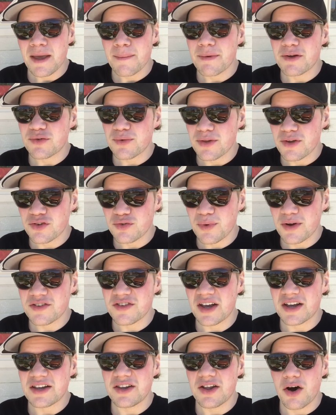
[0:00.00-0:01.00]
But it's one of those
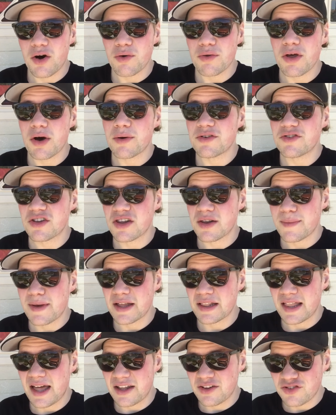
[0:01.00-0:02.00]
ones I know, though, is going to be
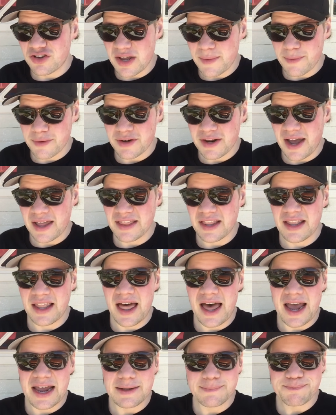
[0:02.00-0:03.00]
a lot cheaper down the
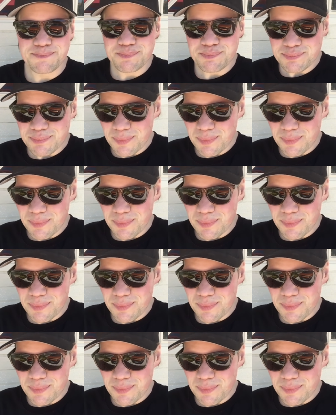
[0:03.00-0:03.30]
line.